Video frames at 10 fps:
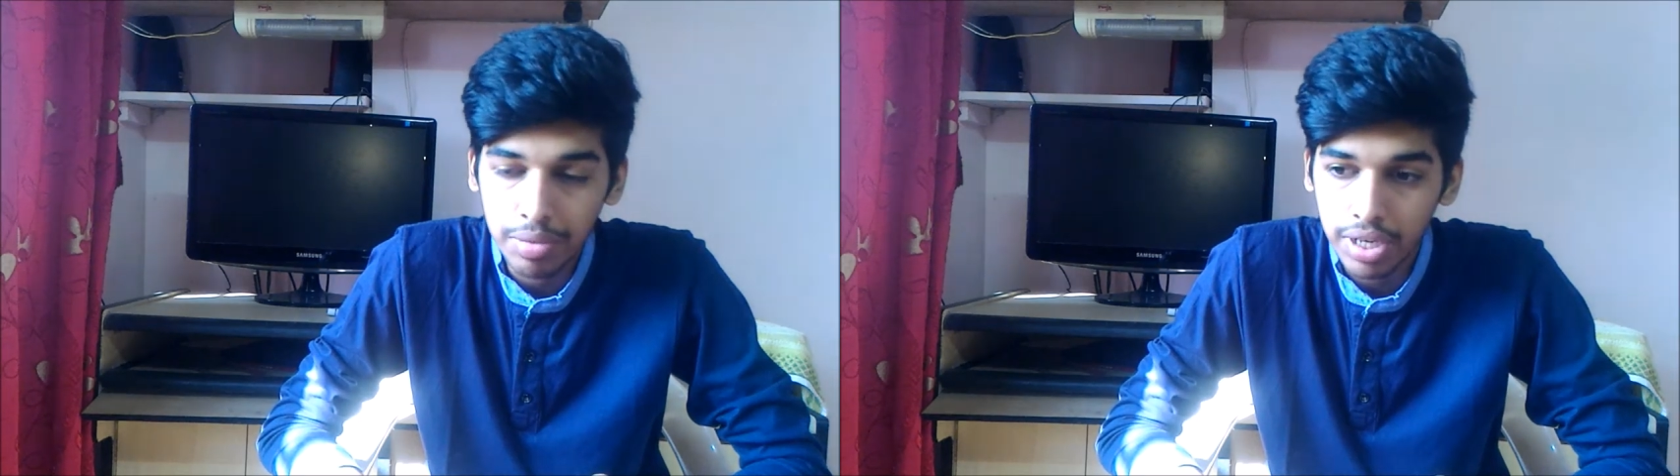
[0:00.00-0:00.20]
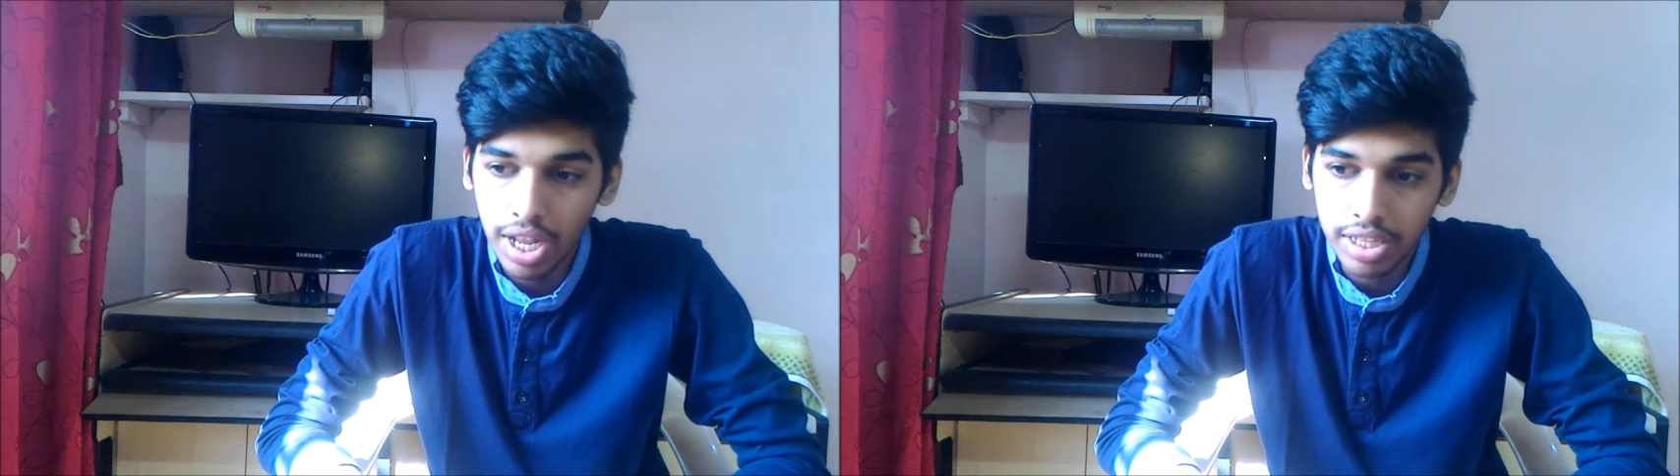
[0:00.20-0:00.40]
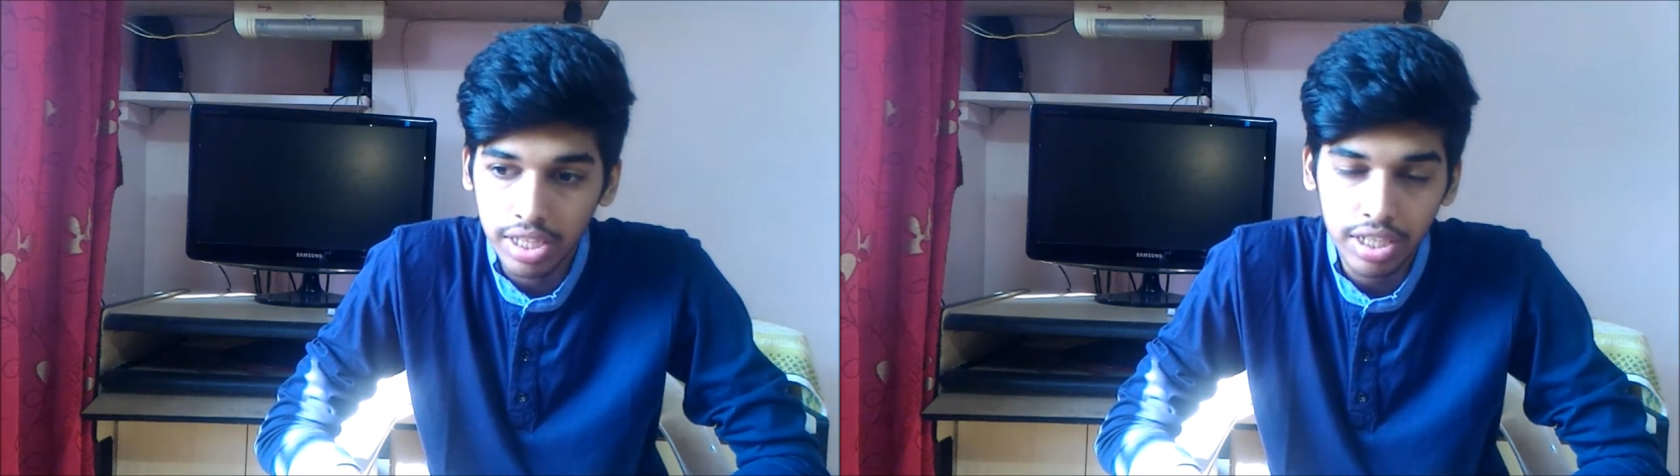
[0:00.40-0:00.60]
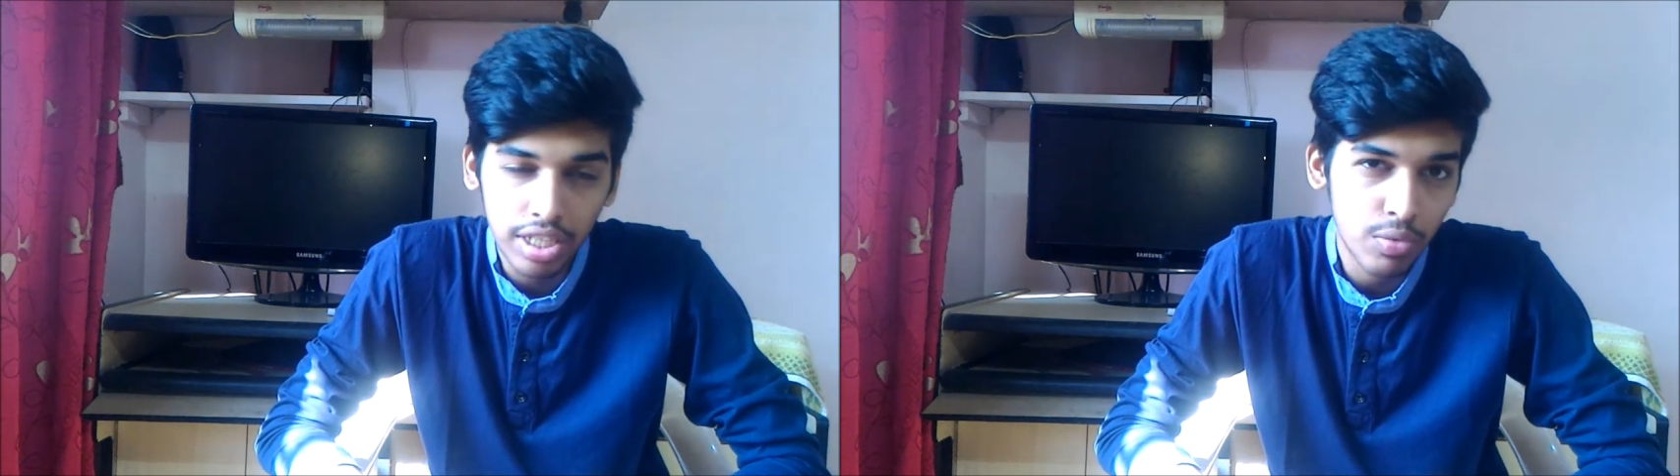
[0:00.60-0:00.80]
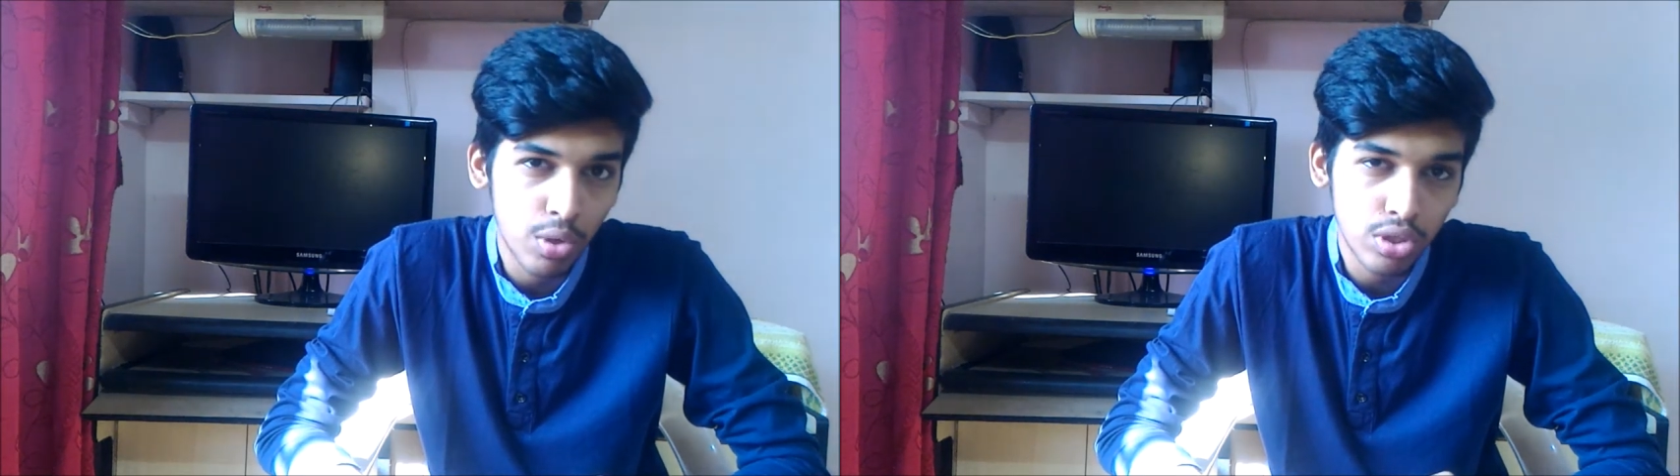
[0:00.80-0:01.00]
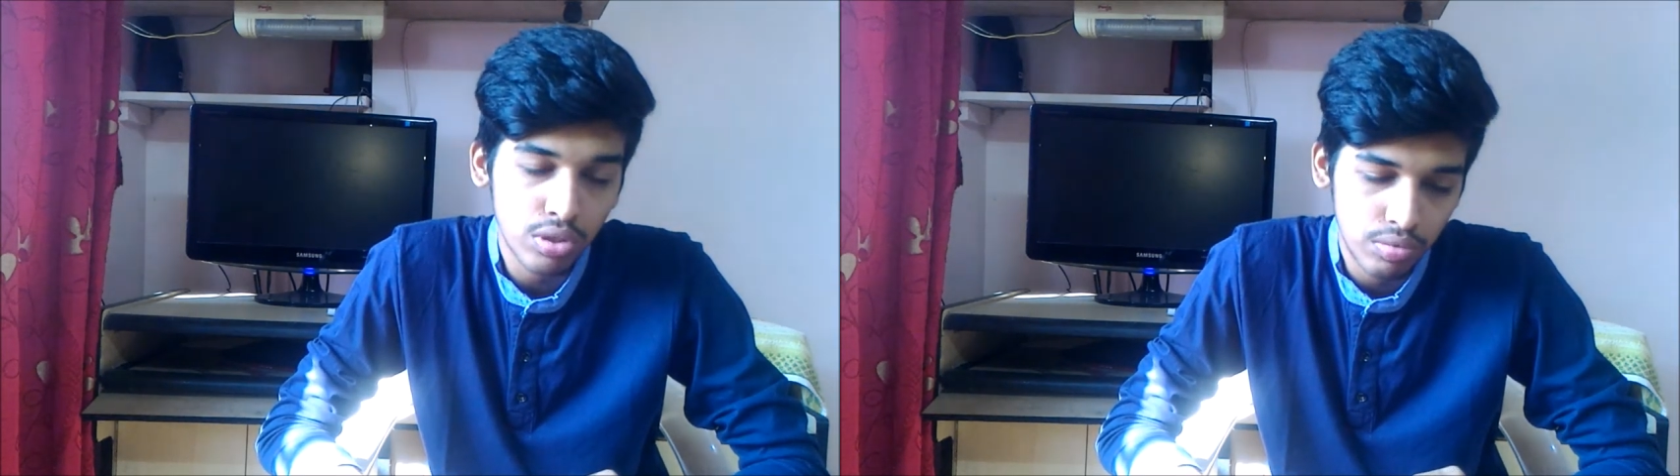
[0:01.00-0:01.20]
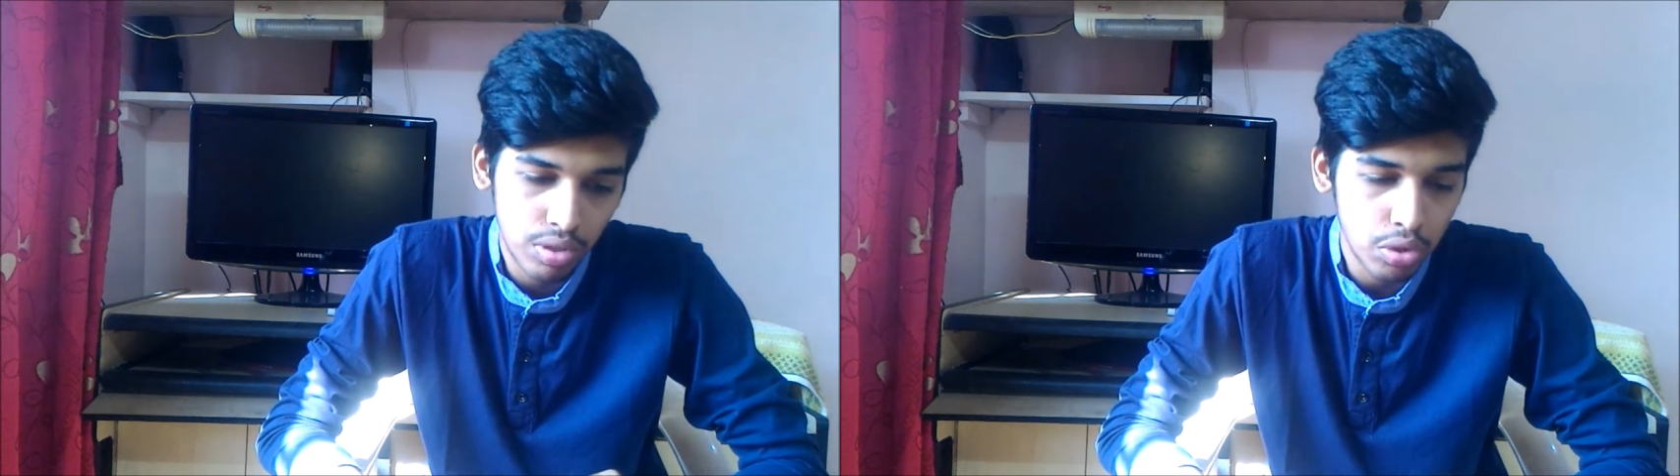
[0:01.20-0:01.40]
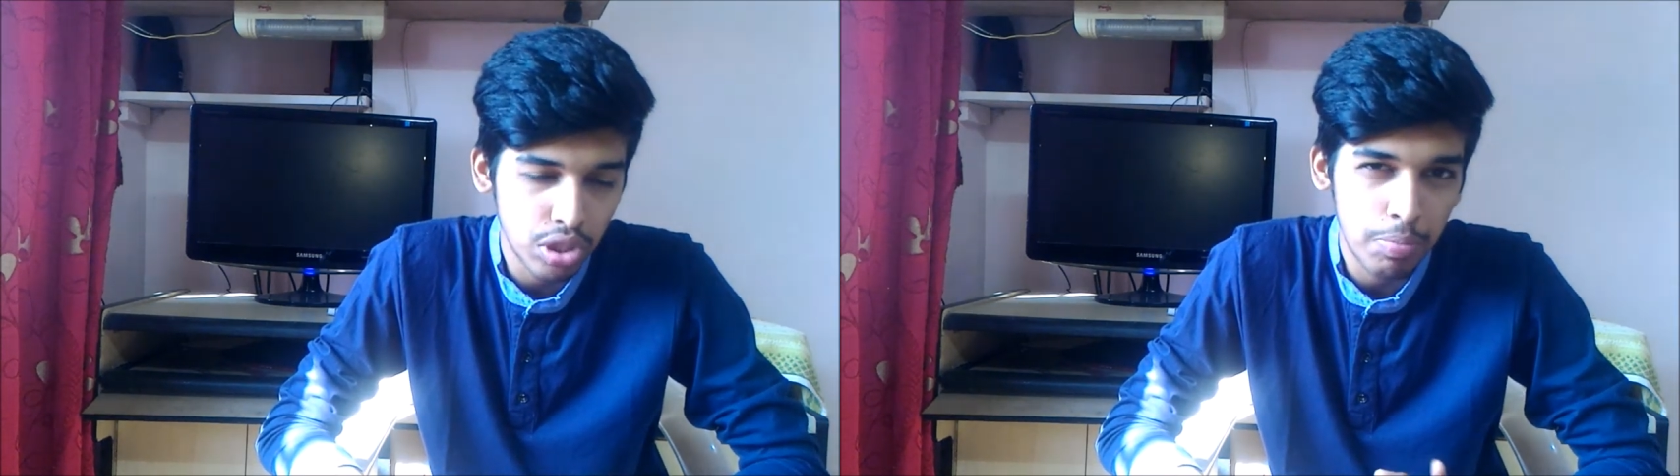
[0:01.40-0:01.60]
but I think he was
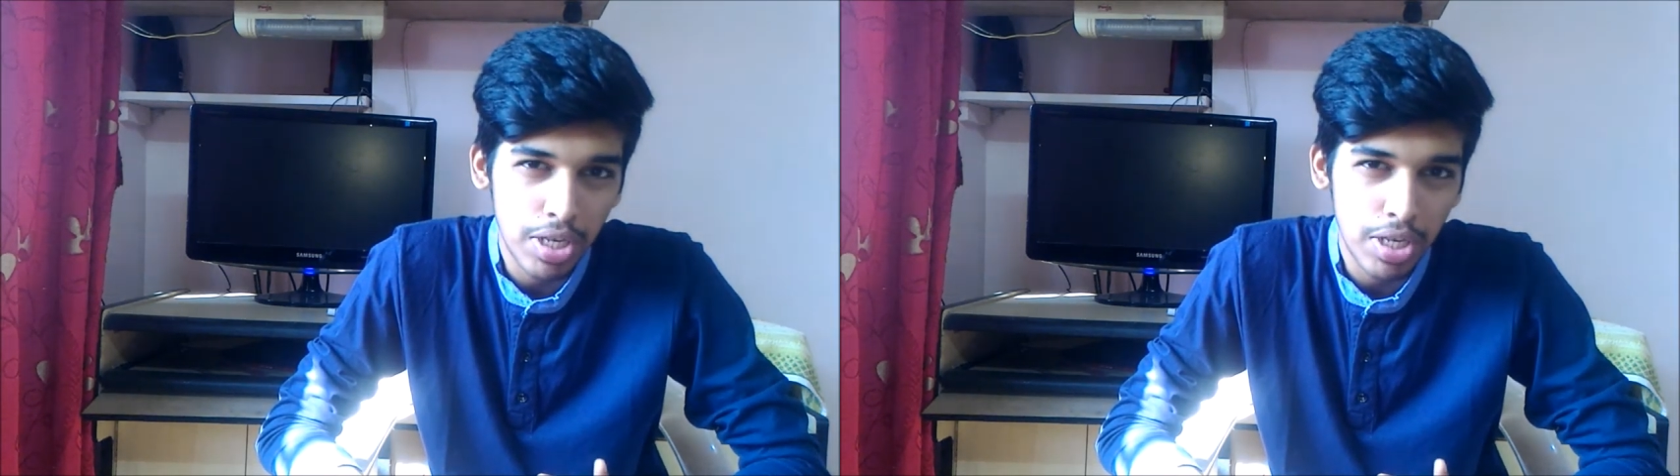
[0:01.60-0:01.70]
the